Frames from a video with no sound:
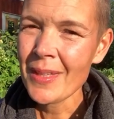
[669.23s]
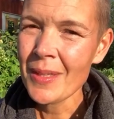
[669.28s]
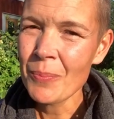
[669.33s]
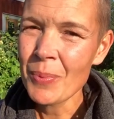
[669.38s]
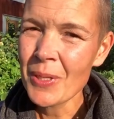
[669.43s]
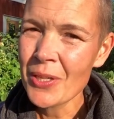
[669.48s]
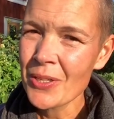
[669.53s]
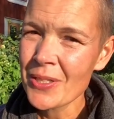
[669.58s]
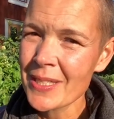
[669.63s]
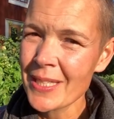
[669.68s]

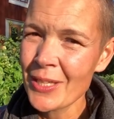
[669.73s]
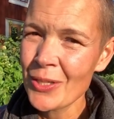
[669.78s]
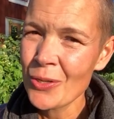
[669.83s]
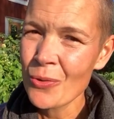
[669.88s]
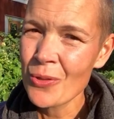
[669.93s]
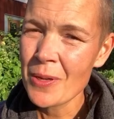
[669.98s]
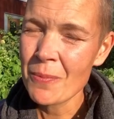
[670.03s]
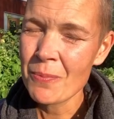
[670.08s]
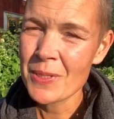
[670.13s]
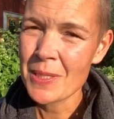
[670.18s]
because I know
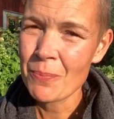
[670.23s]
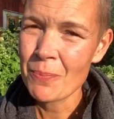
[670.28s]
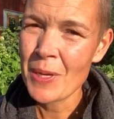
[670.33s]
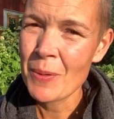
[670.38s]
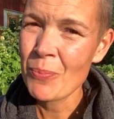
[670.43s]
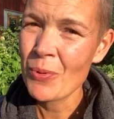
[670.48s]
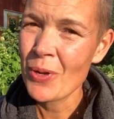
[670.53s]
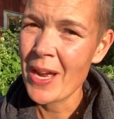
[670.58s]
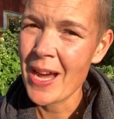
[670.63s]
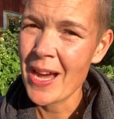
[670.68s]
that some
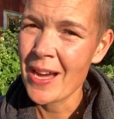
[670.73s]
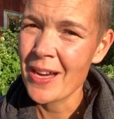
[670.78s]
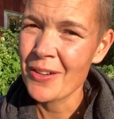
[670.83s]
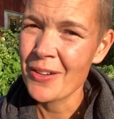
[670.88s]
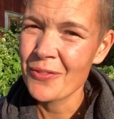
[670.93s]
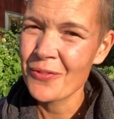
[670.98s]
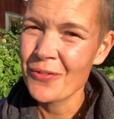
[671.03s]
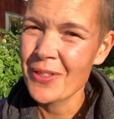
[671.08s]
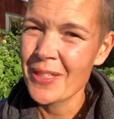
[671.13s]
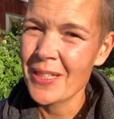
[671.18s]
people
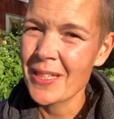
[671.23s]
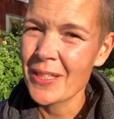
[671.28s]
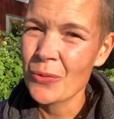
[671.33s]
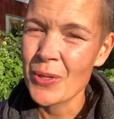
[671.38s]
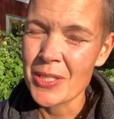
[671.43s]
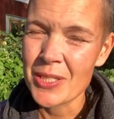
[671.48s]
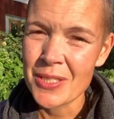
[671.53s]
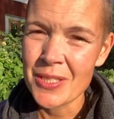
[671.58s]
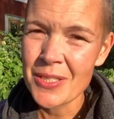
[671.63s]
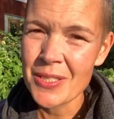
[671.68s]
have
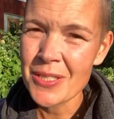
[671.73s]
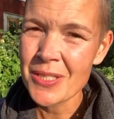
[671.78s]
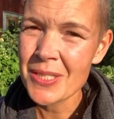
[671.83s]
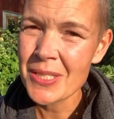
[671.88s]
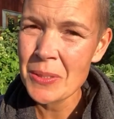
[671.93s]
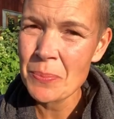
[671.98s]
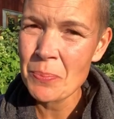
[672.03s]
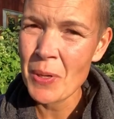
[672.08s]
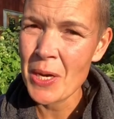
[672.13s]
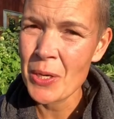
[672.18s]
questions
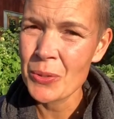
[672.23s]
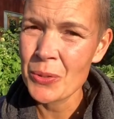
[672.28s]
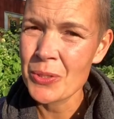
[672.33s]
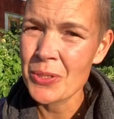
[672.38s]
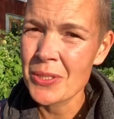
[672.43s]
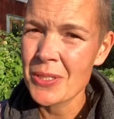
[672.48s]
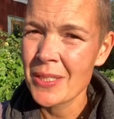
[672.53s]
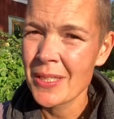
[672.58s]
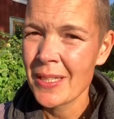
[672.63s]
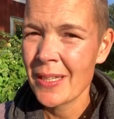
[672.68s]
about,